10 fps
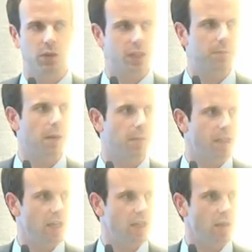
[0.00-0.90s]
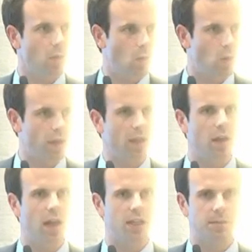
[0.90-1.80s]
experimentation within
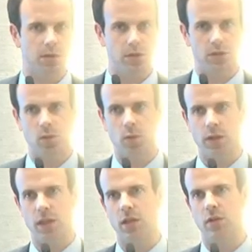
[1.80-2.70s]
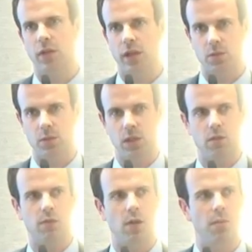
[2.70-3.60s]
hospitals, within clinics,
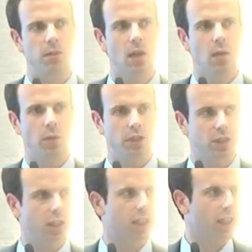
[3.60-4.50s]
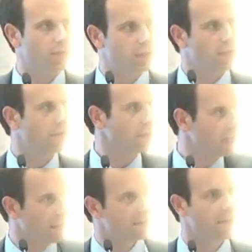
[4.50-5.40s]
within firms, which is to give different
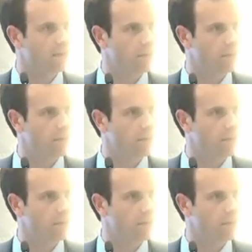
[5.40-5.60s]
types of